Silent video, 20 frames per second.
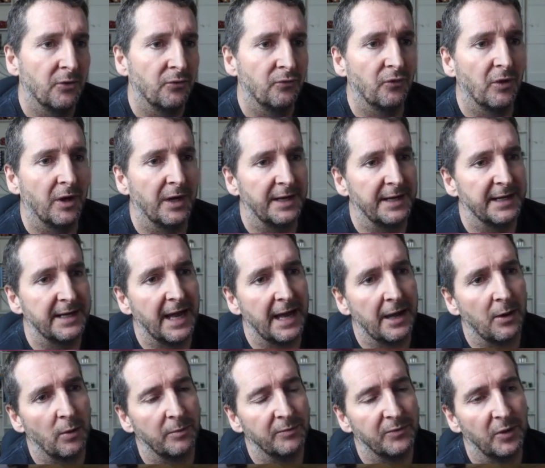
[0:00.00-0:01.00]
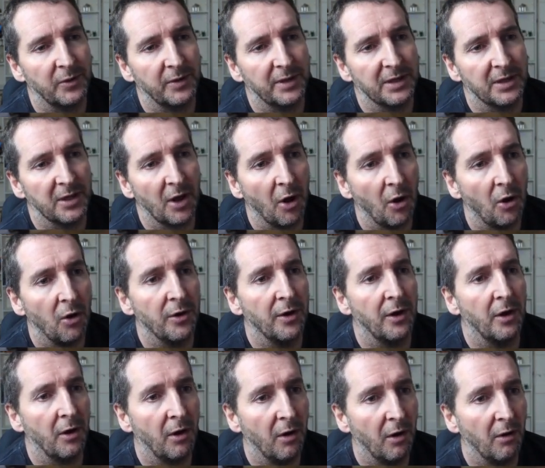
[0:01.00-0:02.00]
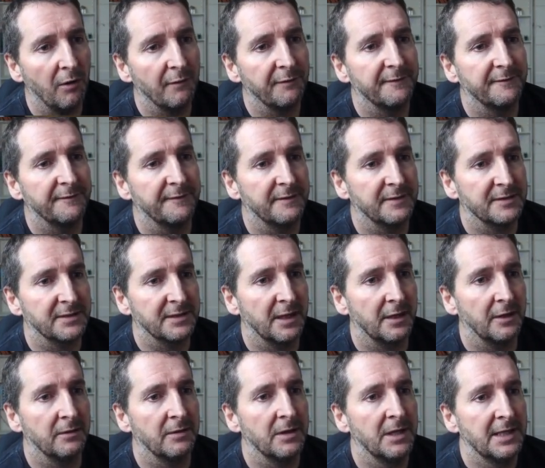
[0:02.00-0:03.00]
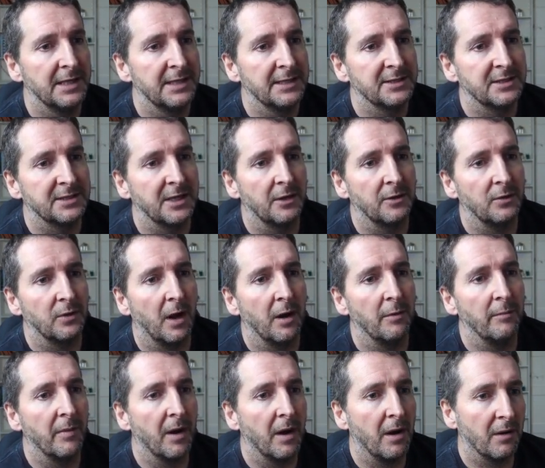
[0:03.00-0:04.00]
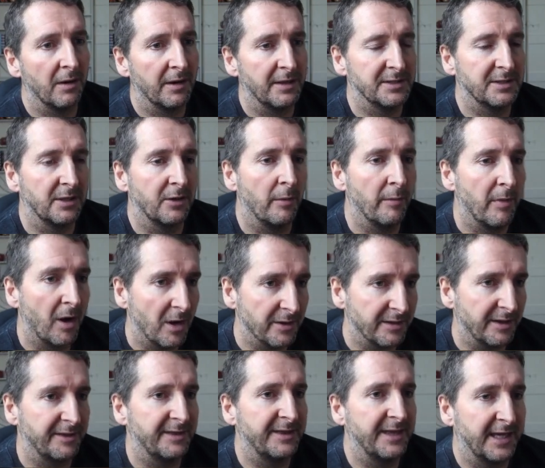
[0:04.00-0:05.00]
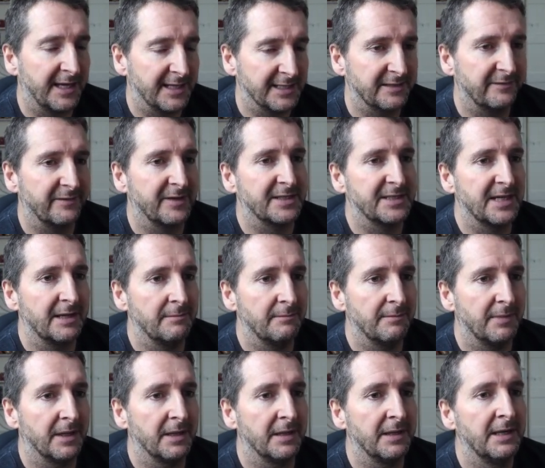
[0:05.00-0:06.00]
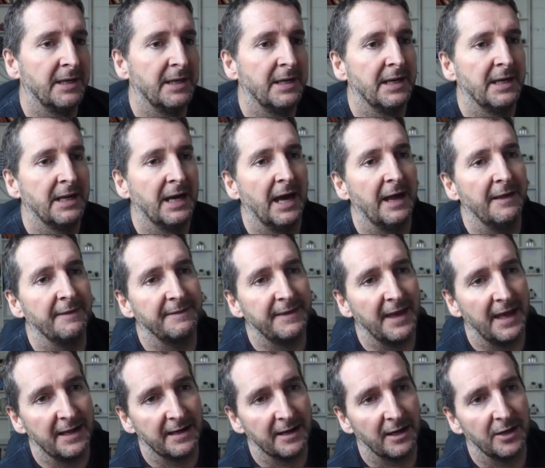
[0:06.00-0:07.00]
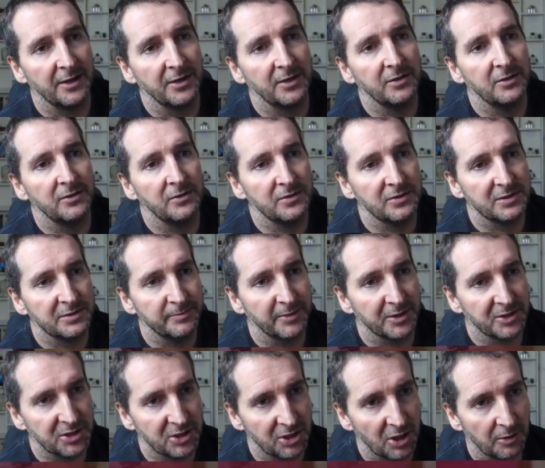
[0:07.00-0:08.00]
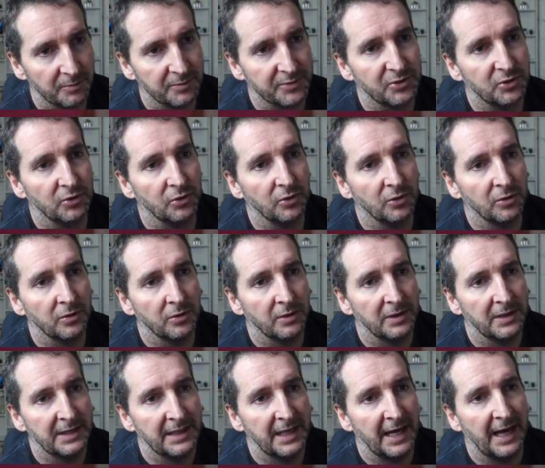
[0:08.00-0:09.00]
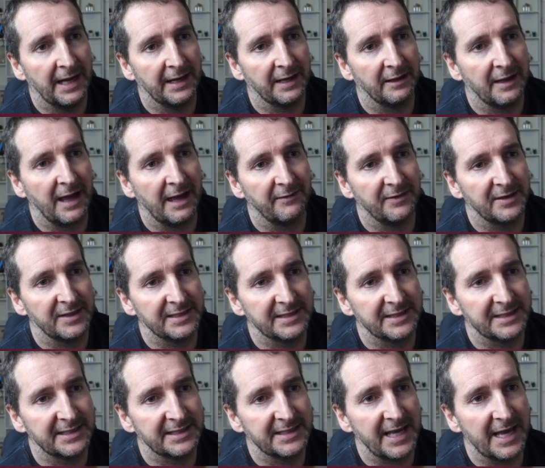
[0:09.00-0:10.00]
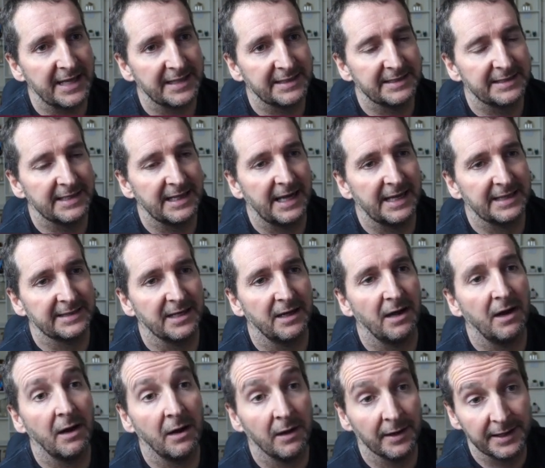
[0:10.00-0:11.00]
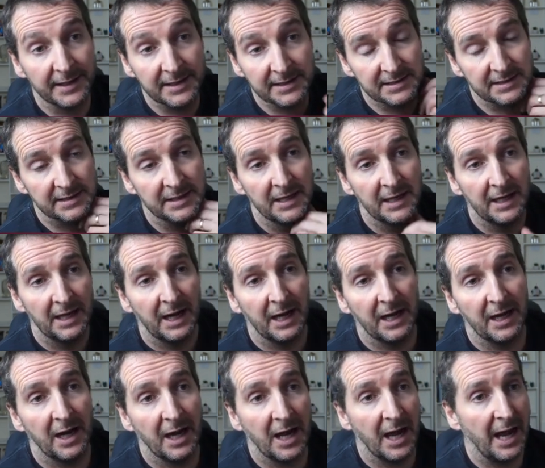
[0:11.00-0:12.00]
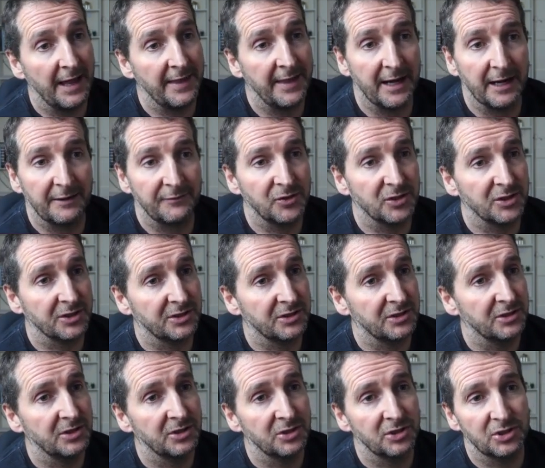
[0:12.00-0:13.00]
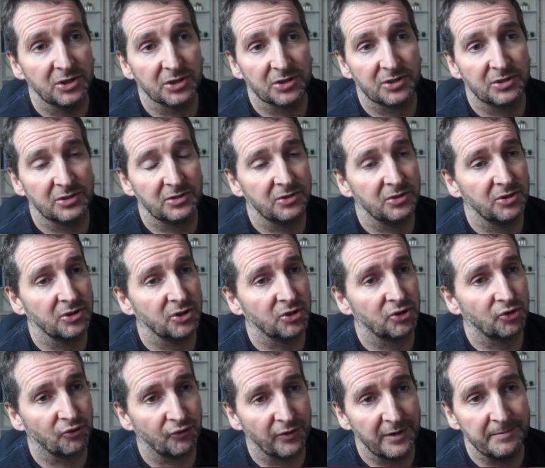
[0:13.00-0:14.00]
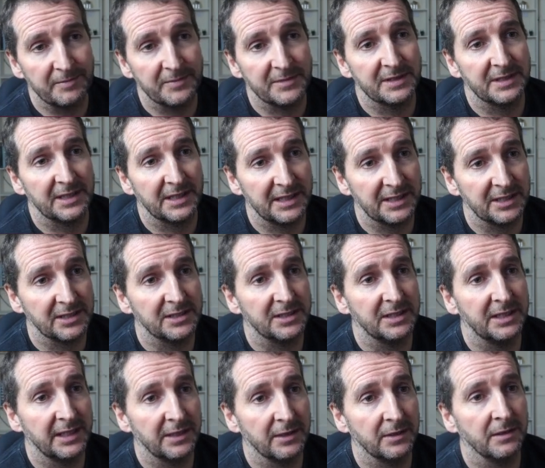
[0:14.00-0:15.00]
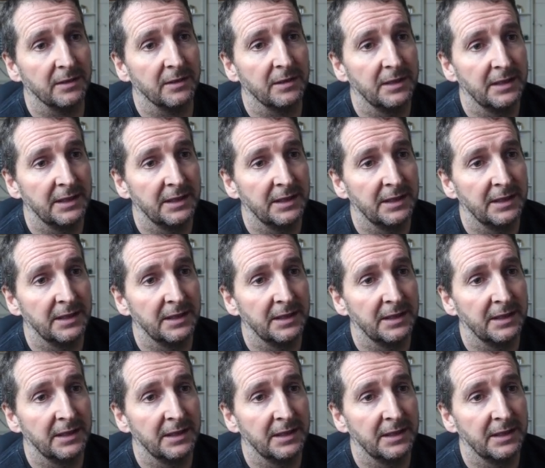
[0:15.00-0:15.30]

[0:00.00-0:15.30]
right now I'm doing on off. So I mark the thickness of the timber, and then I use my chop saw and I have it set at a height, and then I've just trimmed each little